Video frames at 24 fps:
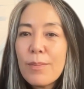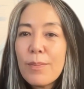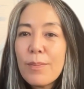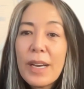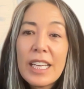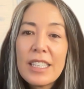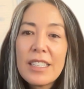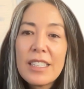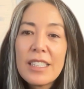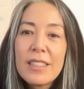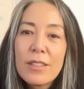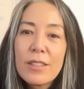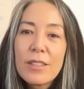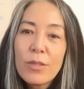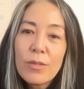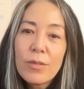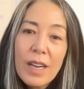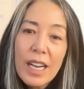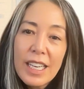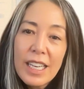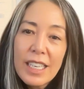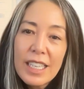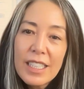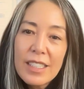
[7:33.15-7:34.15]
bicycle
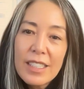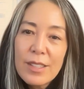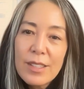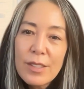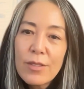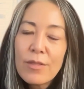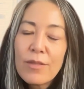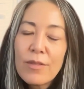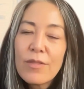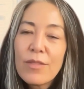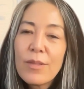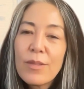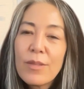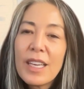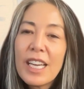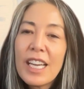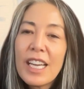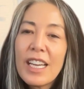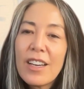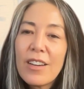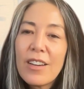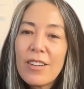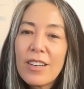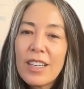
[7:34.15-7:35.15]
riding suit from
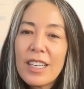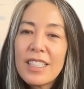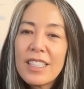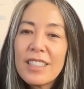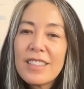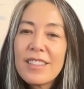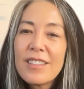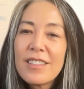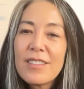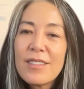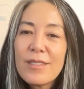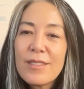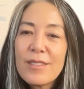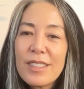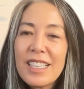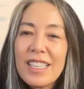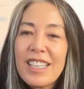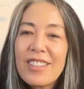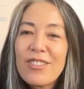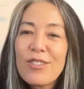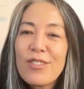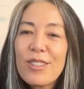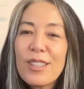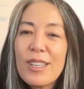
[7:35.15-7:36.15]
that era. It's
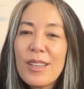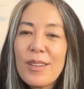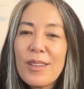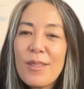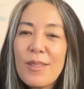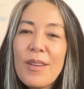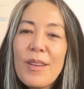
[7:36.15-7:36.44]
actually